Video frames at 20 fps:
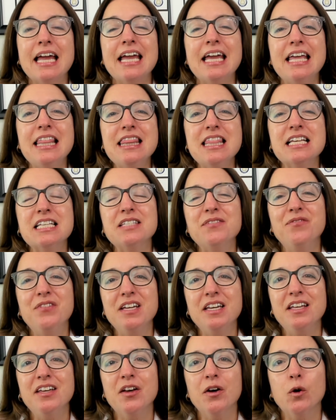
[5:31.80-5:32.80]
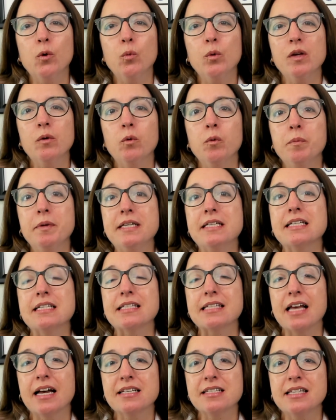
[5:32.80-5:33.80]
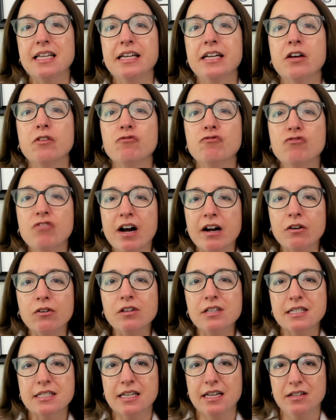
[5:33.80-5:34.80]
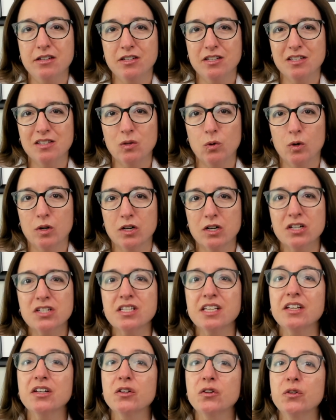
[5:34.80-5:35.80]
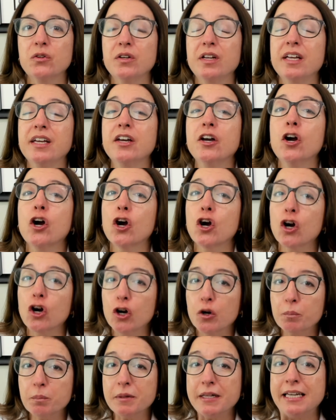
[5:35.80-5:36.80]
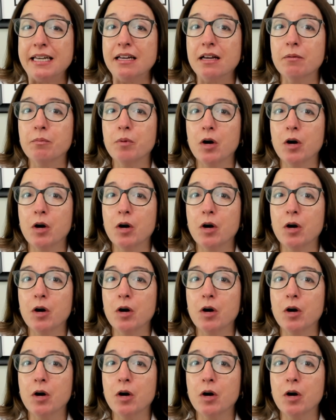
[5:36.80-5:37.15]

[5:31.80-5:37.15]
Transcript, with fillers: In this video, we will be discussing viral skin disorders, including herpes.